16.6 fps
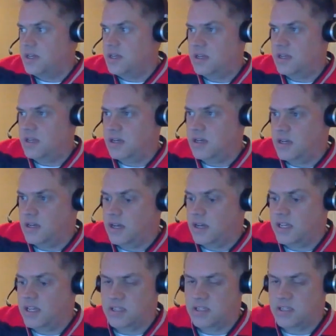I
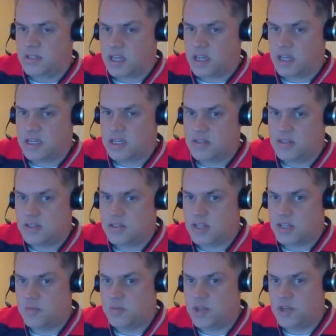guess at this
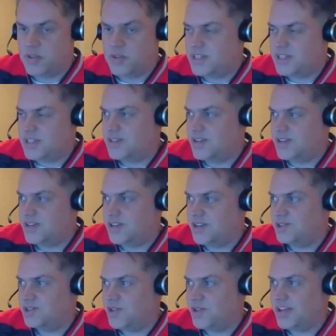time of year they tend to not
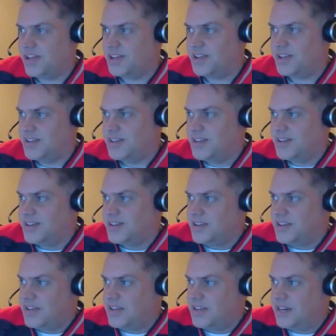do that.
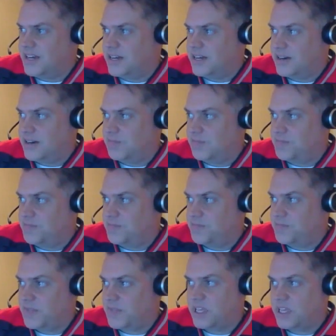Callum
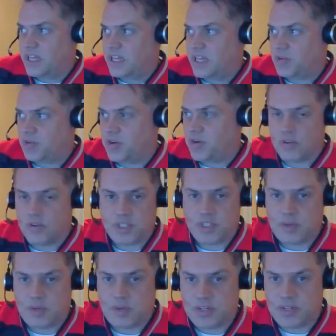Crawford
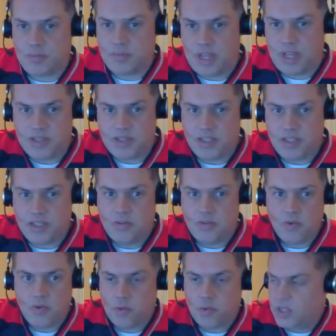stepped up as
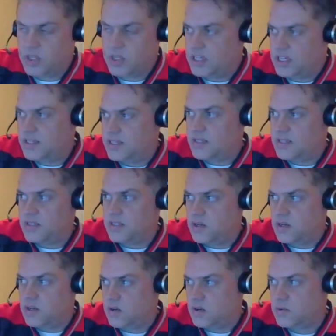he frequently does
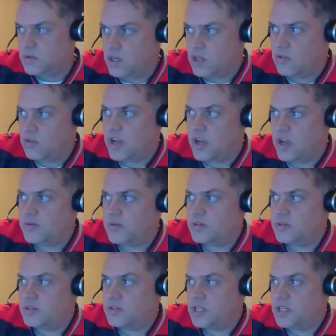this year. John
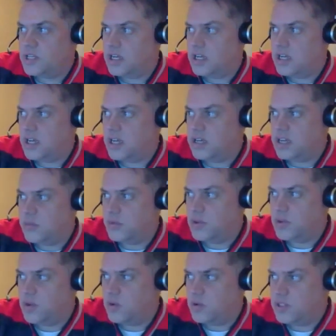Grant had a
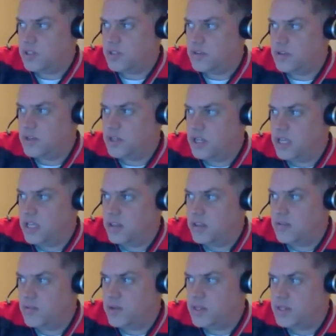couple of goals and
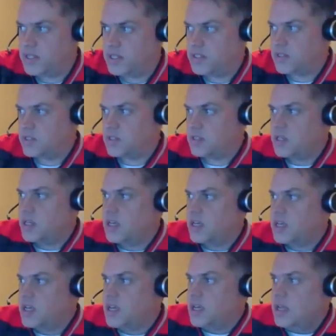3 assists.
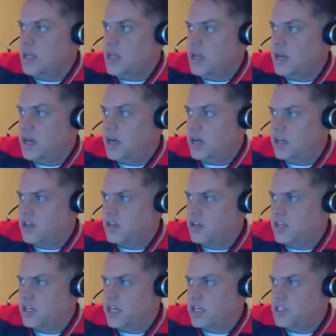Ilya
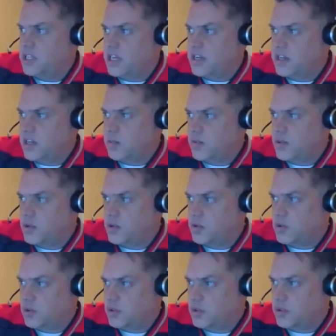Gaich had a couple of
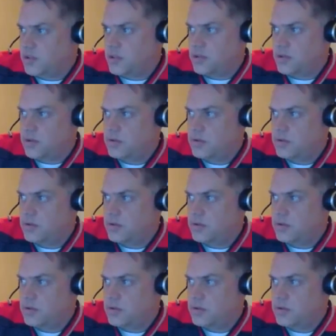goals.